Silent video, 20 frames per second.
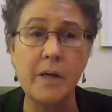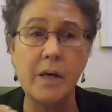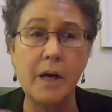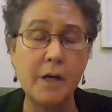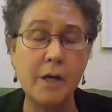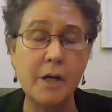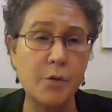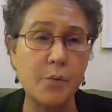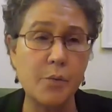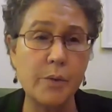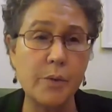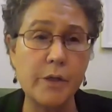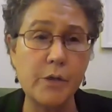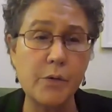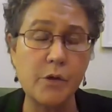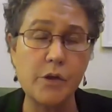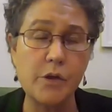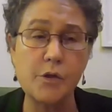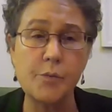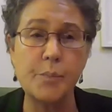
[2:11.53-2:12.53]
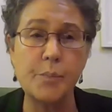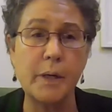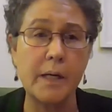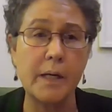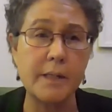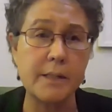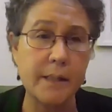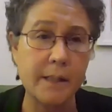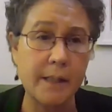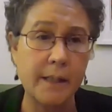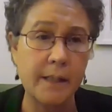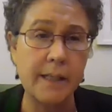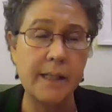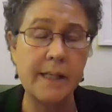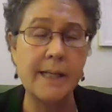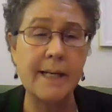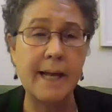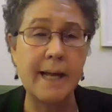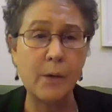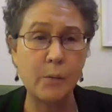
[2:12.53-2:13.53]
under-resourced, but
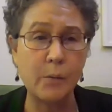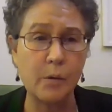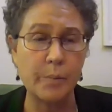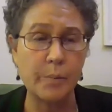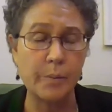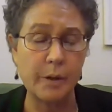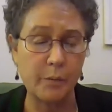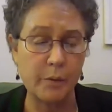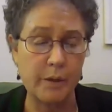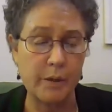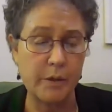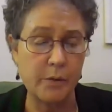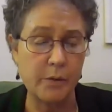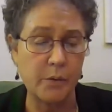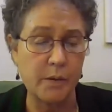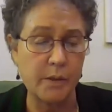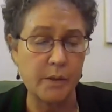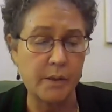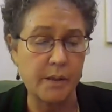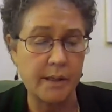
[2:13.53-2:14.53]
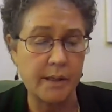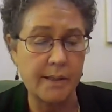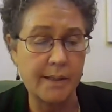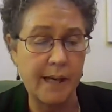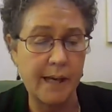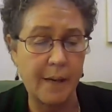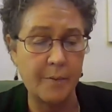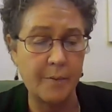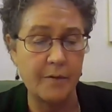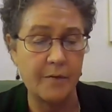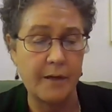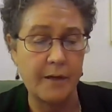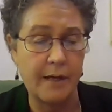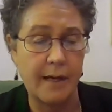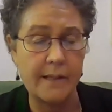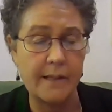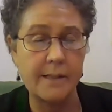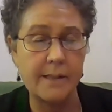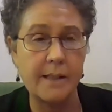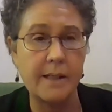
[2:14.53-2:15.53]
inequitably resourced on top of
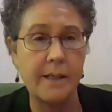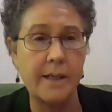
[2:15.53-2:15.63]
that.